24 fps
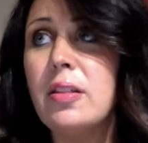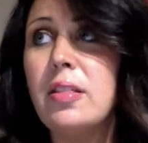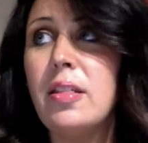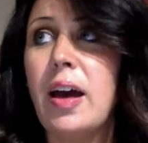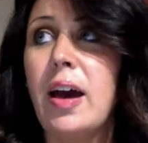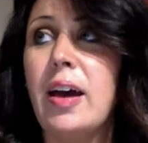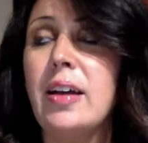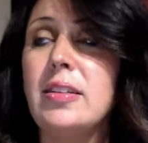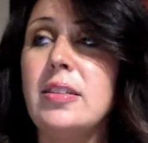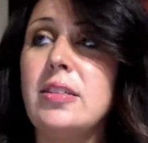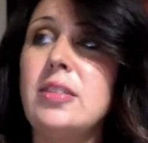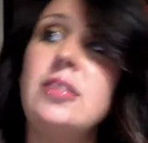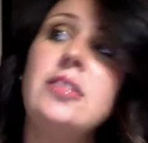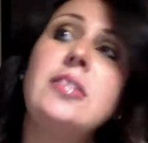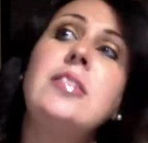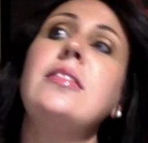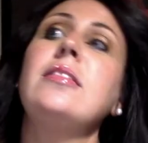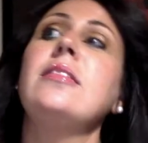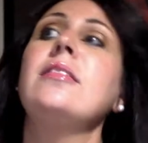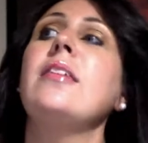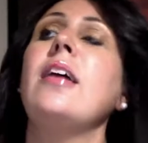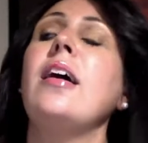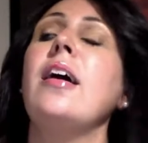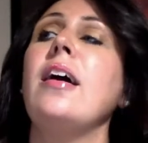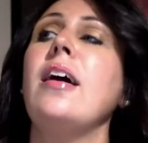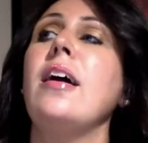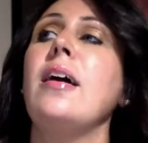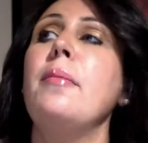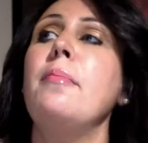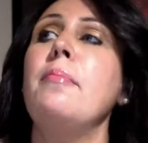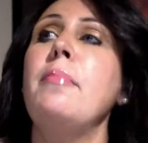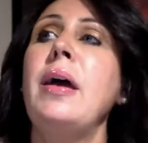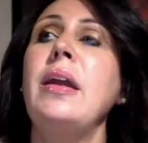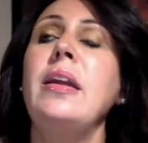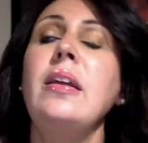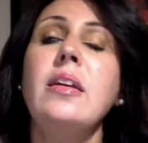that
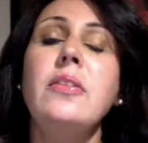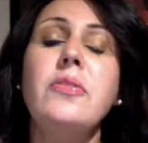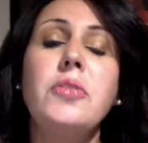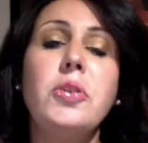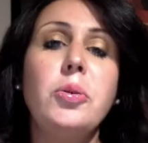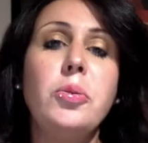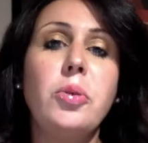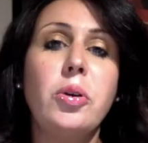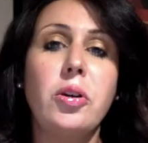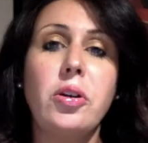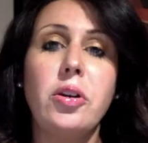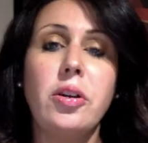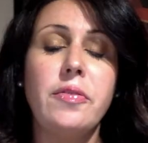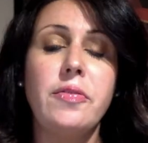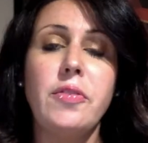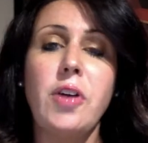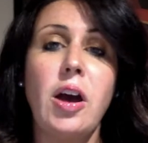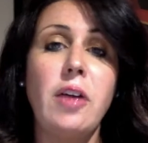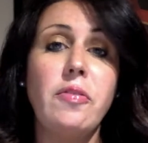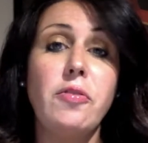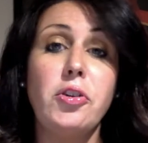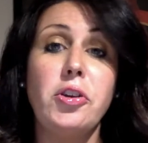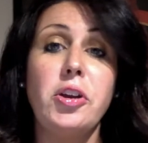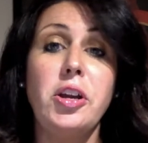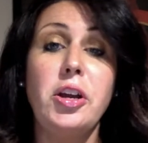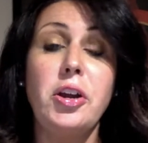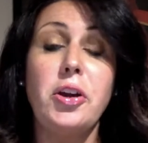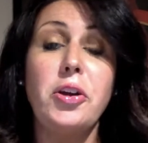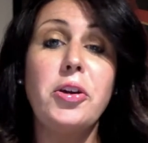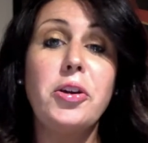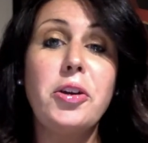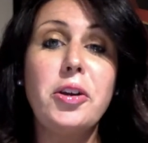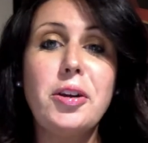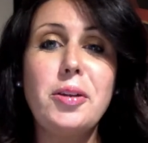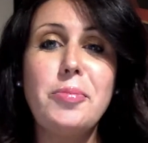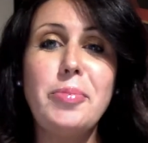many of you have already
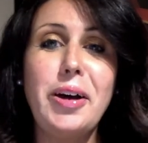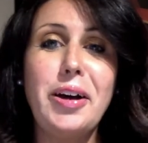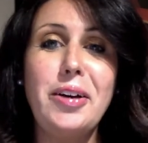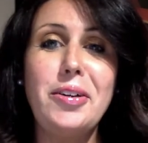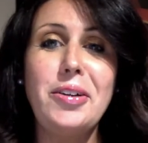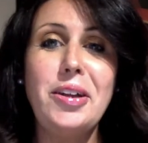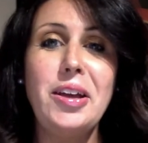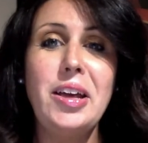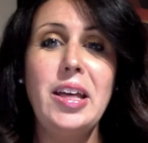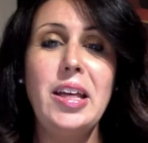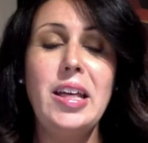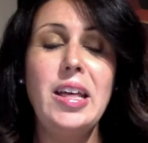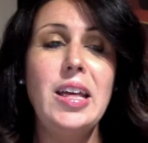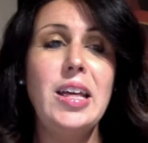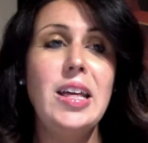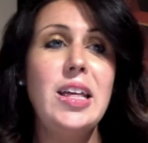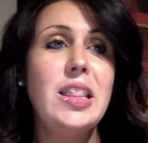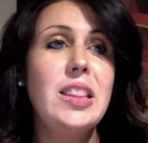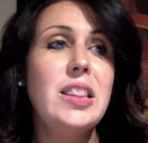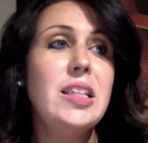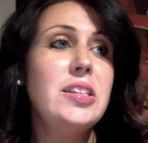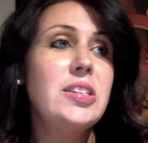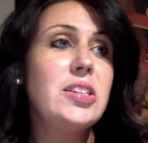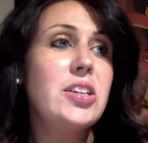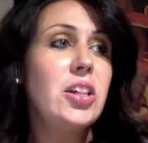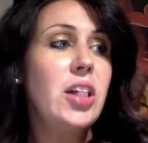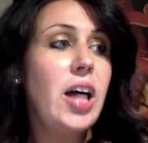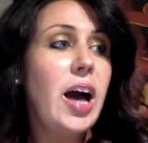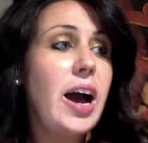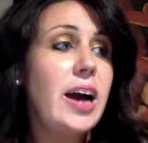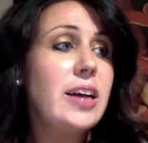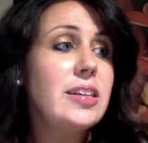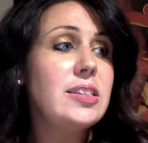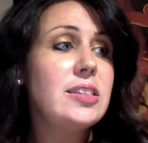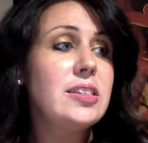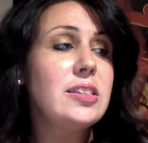heard about this
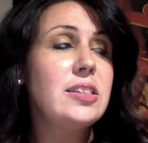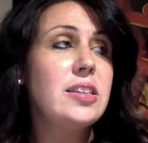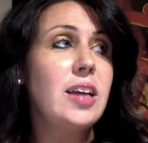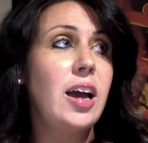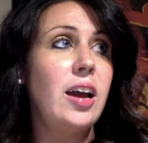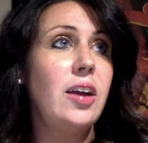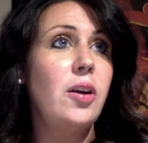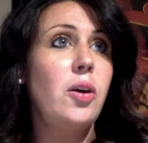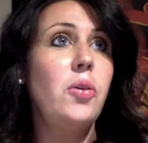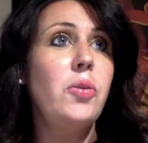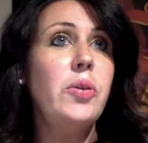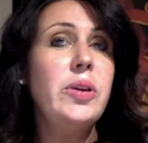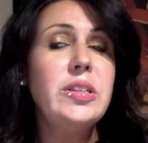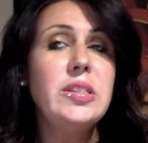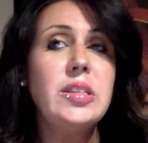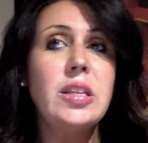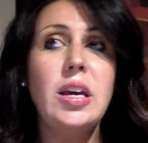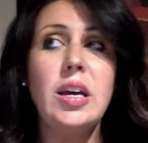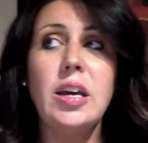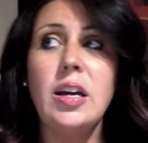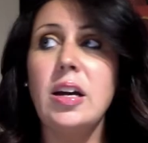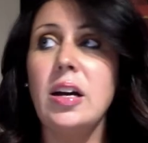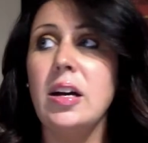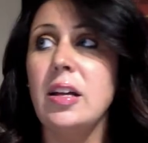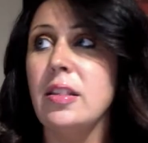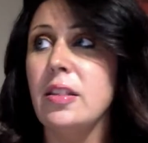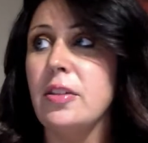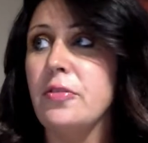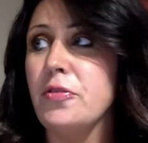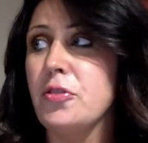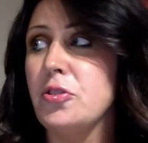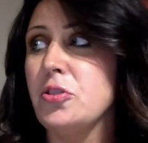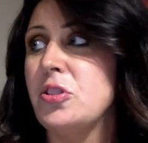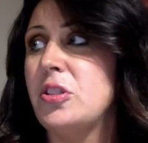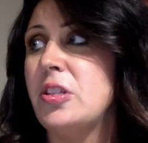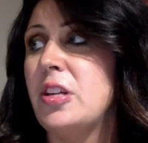class. I always like on the
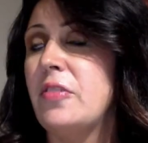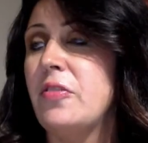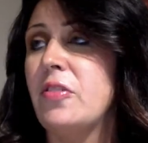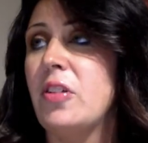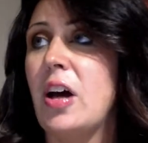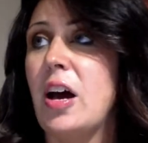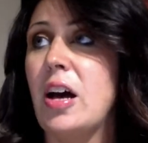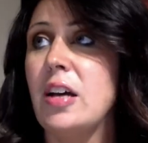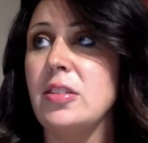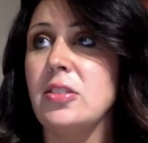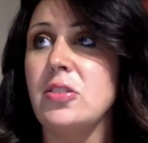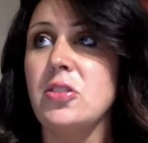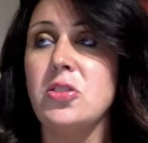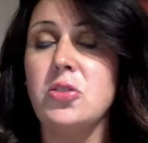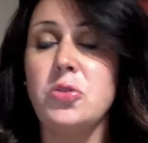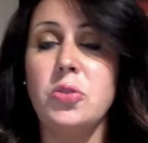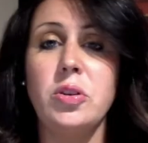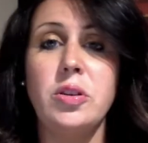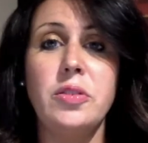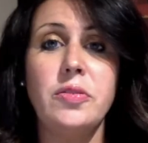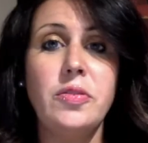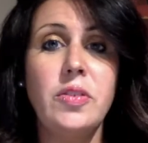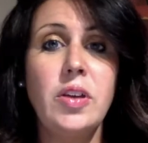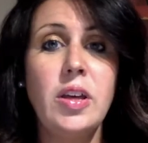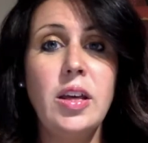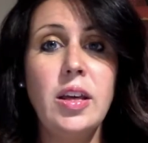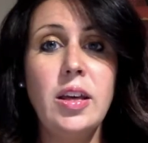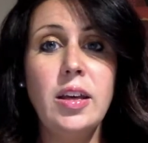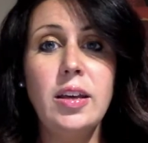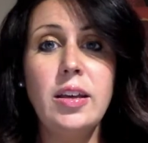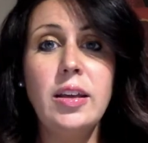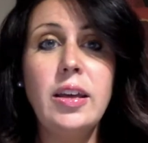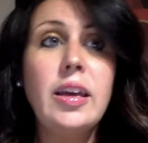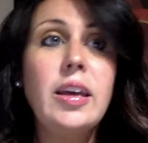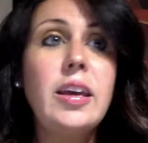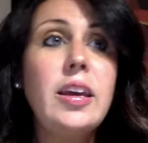first day of class to sort of
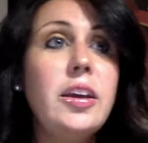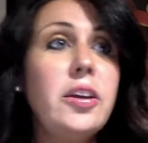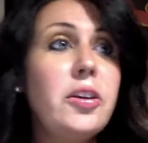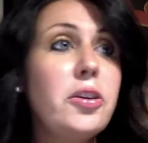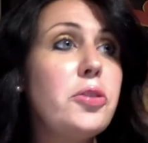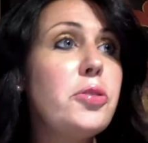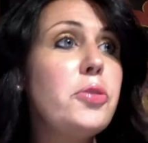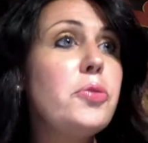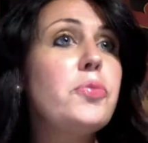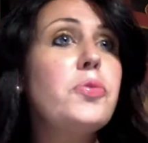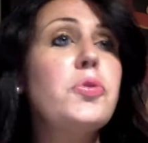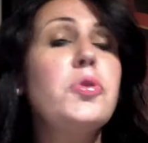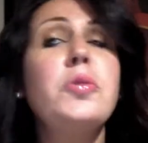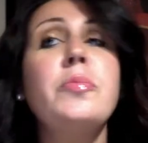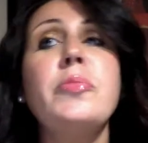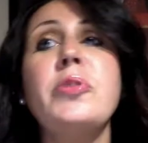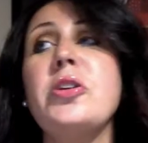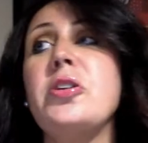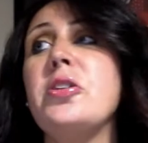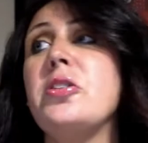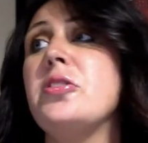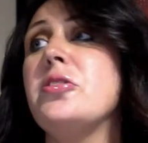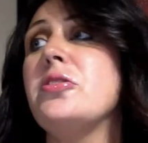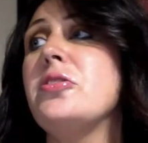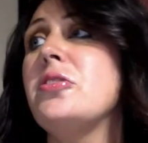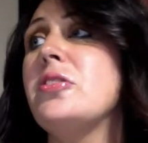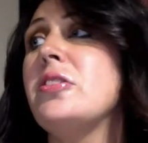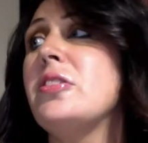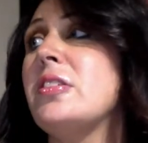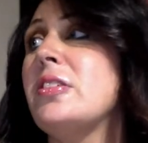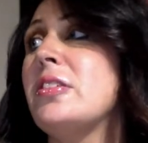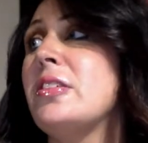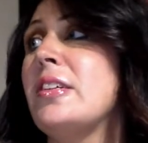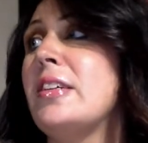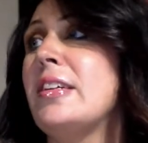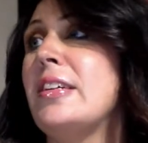hear the rumors